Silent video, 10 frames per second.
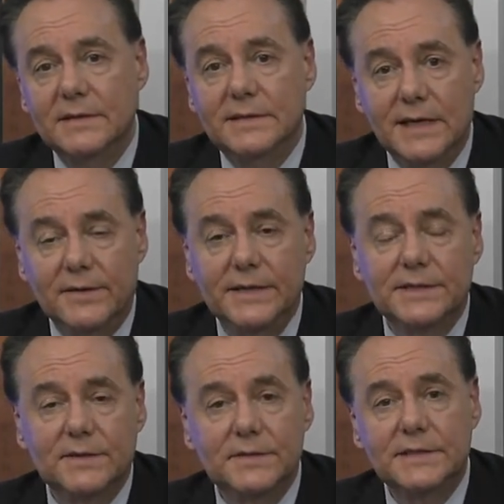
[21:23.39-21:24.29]
Dairy
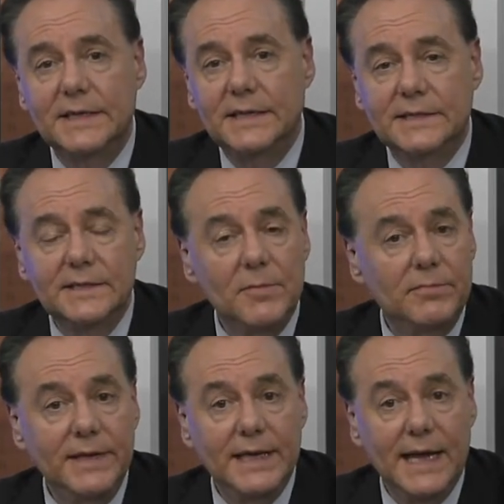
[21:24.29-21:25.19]
Association,
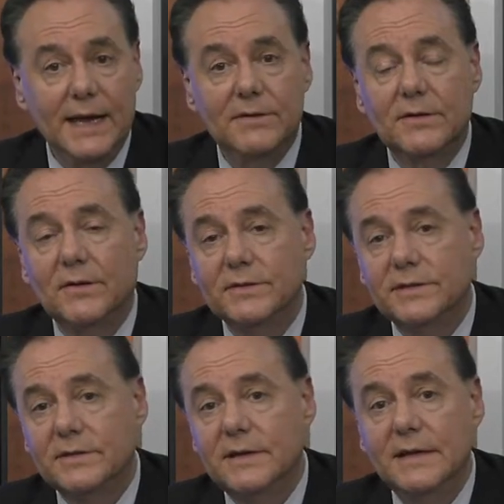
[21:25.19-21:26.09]
Big
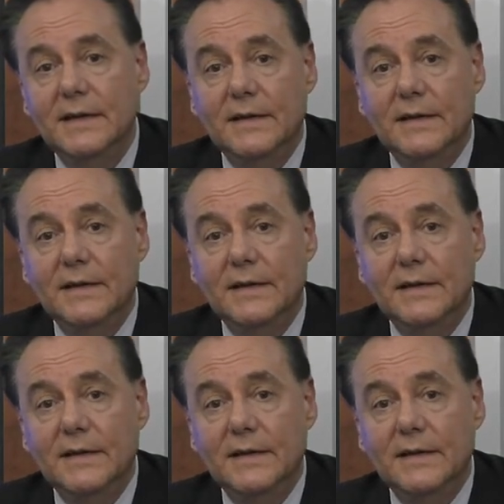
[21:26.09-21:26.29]
Agriculture,